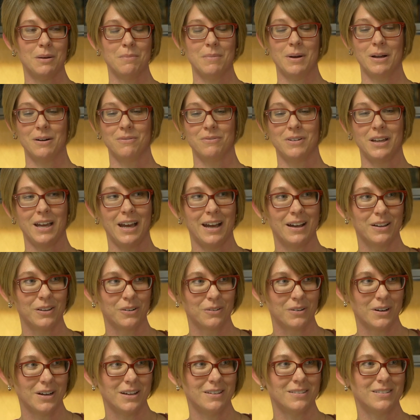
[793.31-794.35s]
amount of
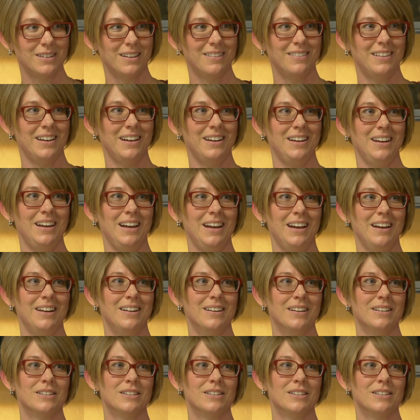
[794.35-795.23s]
calories that they need.